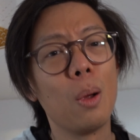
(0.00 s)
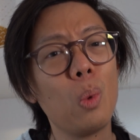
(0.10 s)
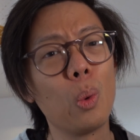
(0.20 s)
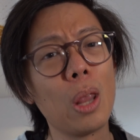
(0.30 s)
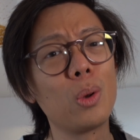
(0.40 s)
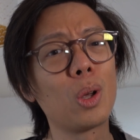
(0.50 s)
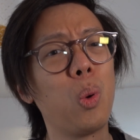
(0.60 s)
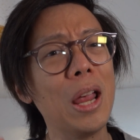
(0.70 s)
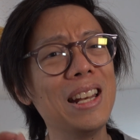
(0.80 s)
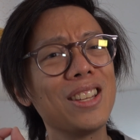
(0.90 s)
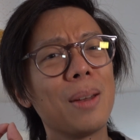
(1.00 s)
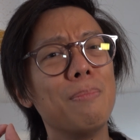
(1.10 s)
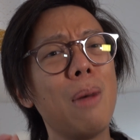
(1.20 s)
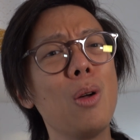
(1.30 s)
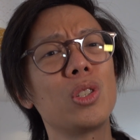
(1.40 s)
And we all know the queen is the
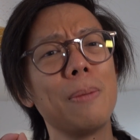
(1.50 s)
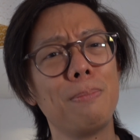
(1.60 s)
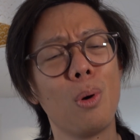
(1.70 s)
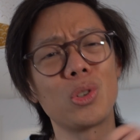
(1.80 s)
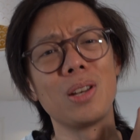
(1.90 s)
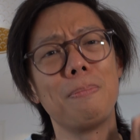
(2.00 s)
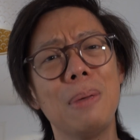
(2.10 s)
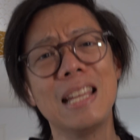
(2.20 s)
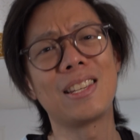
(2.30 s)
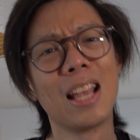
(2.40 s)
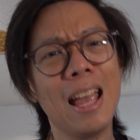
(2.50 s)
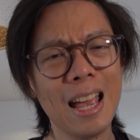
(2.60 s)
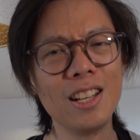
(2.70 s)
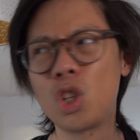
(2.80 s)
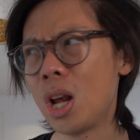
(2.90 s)
most important piece
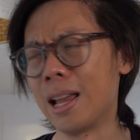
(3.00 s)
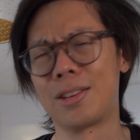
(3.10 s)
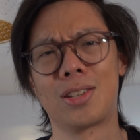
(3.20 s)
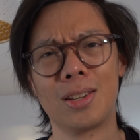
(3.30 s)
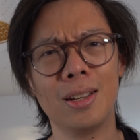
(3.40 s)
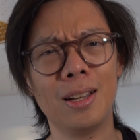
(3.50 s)
in chess.